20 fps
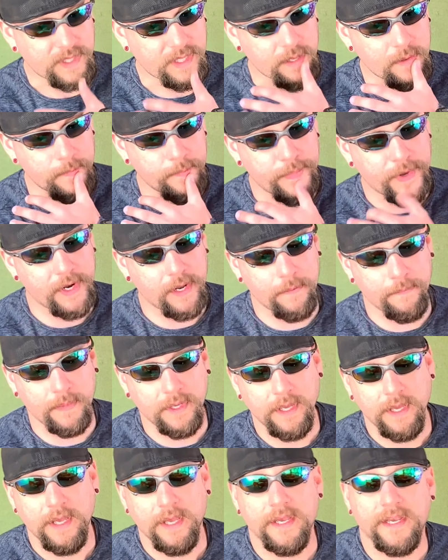But um,
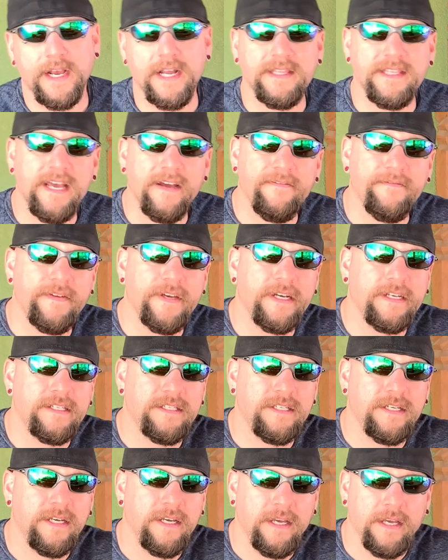got that
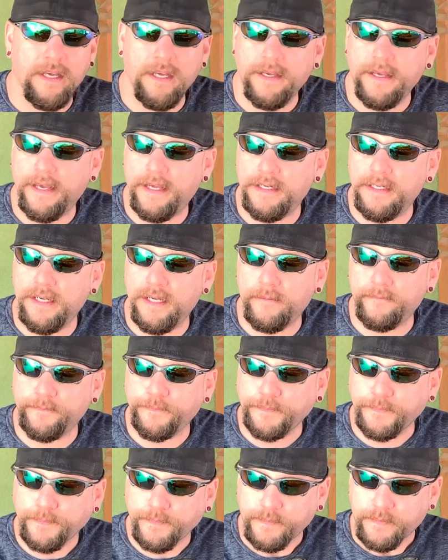fixed, and um,
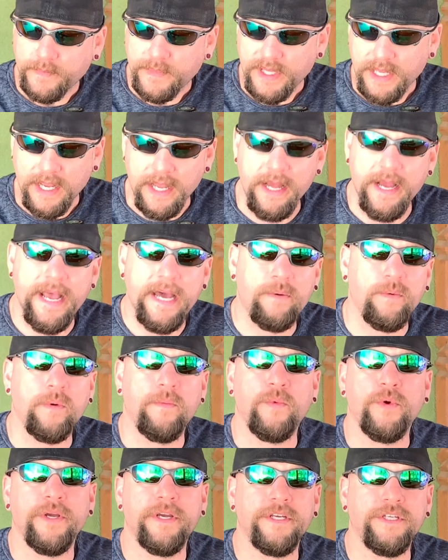I had one
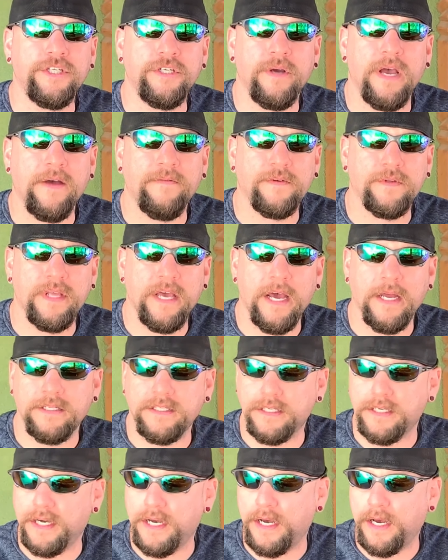more issue after
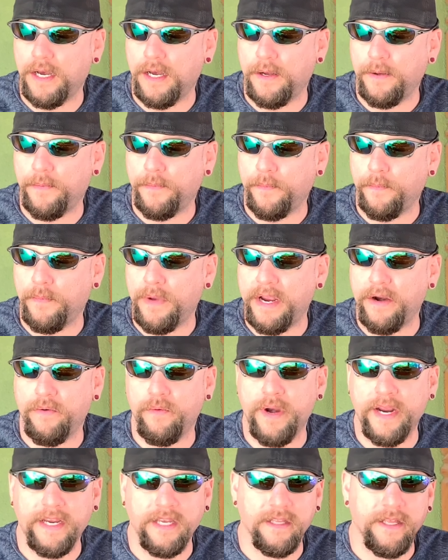that. Uh, my
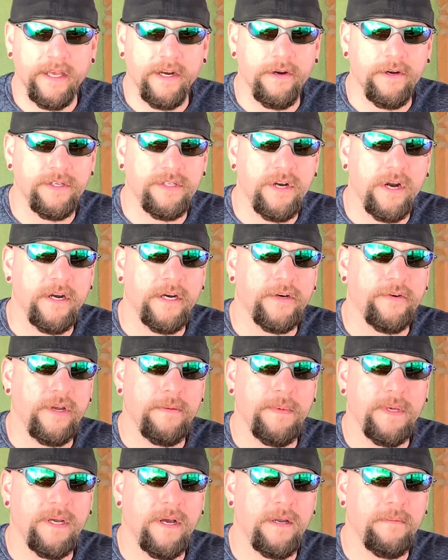regulator started
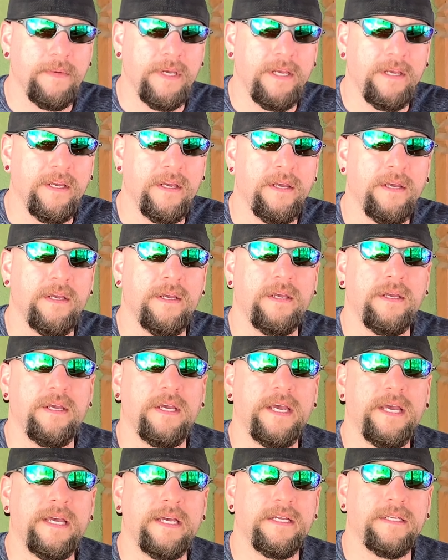creeping on me,
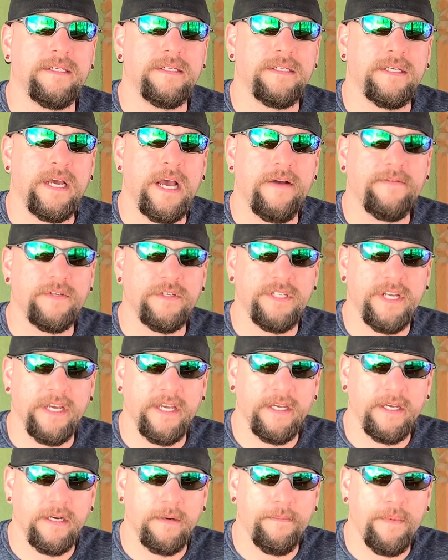and after
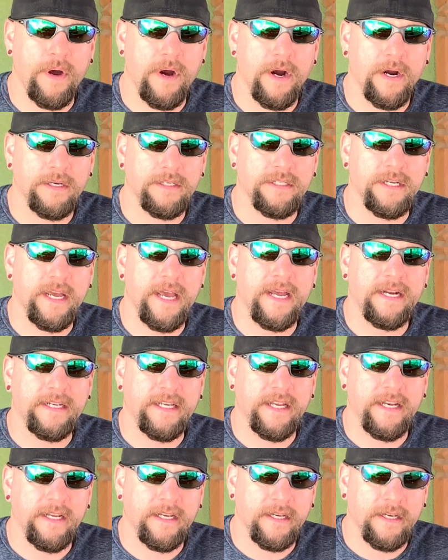taking it apart and
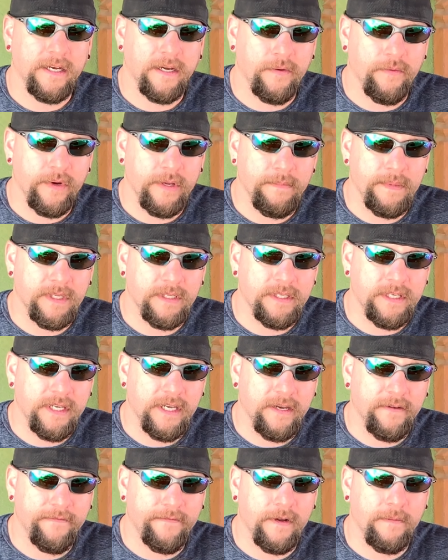getting a rebuild
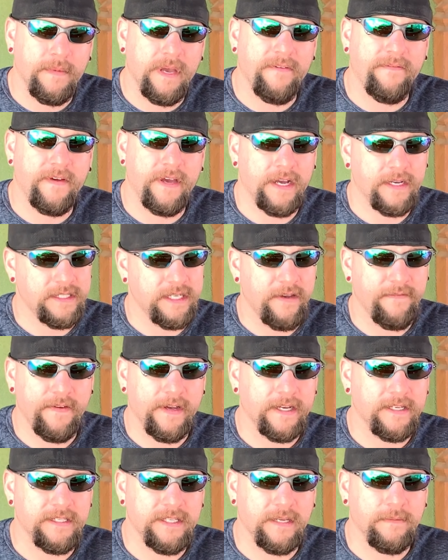kit from FX,
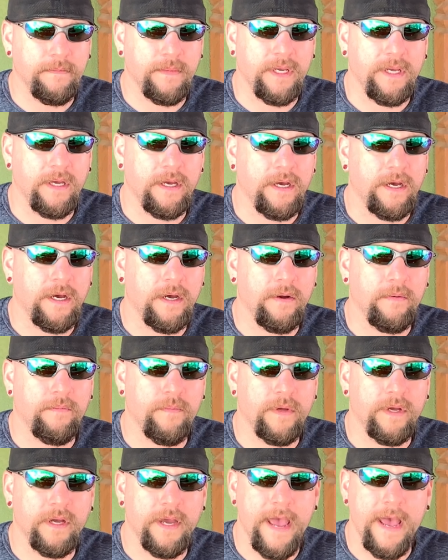FX sent me a,
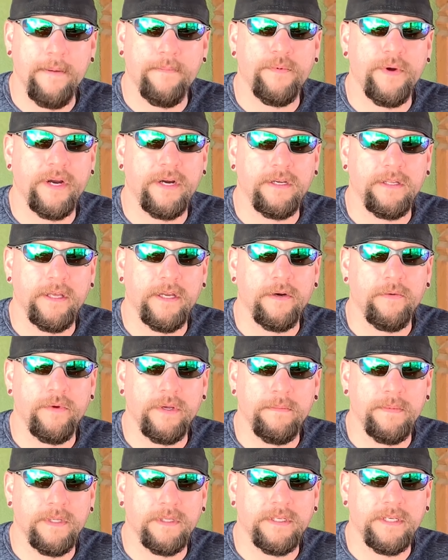a amp regulator
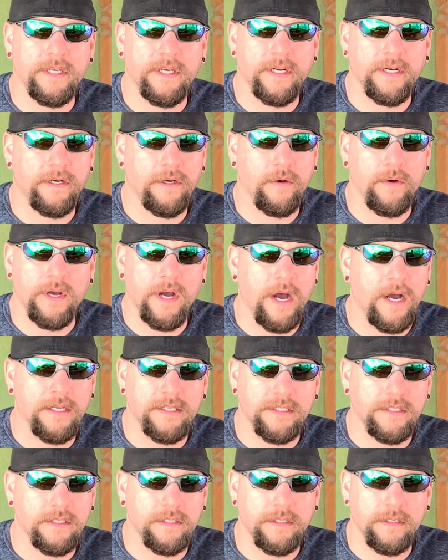rebuild kit at no
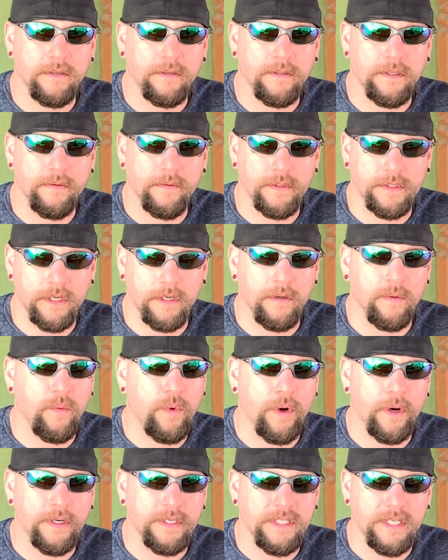cost. You know, it was under
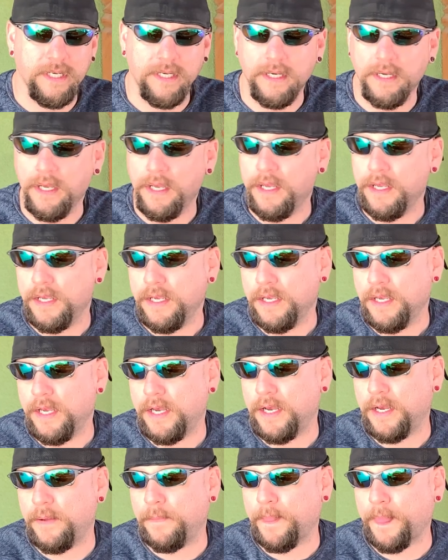warranty.
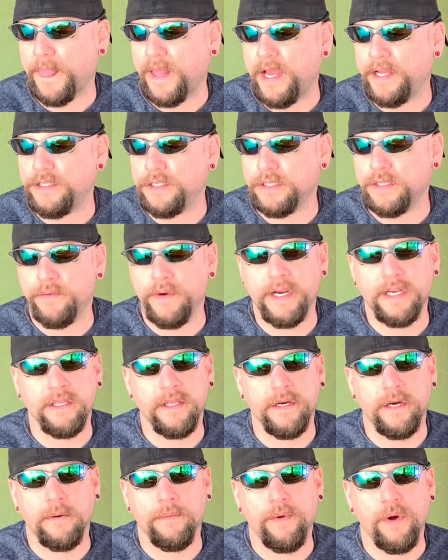Um, I took the
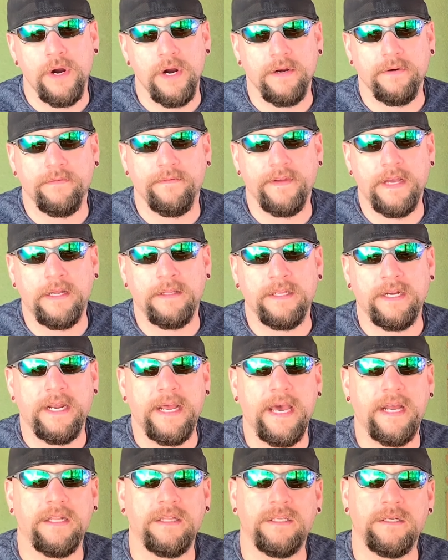regulator apart and found that I
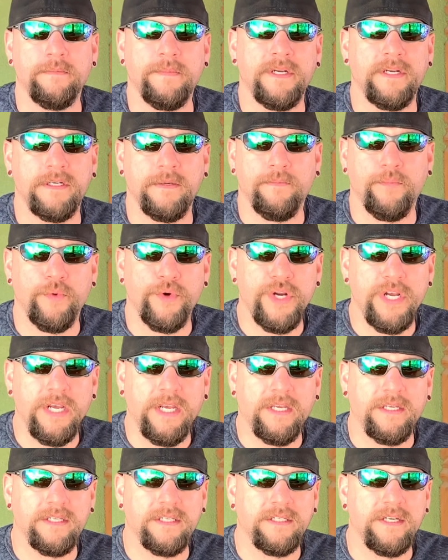had a little bit of
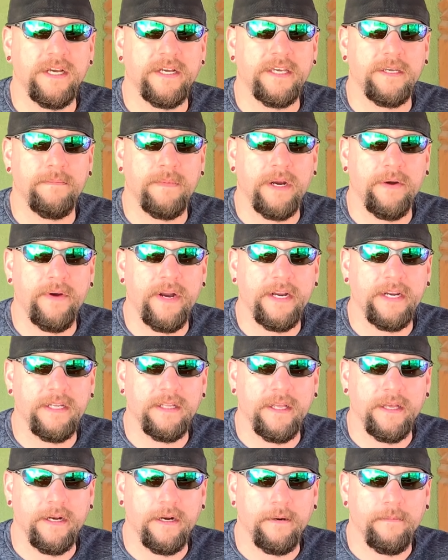debris stuck in my
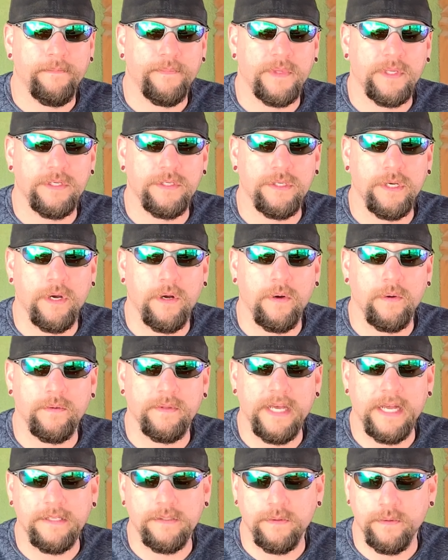regulator. So
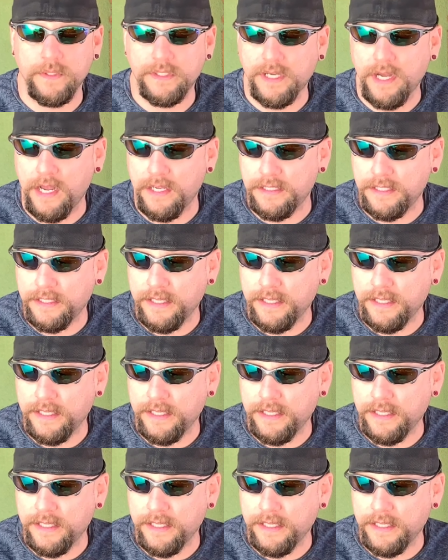that's what was causing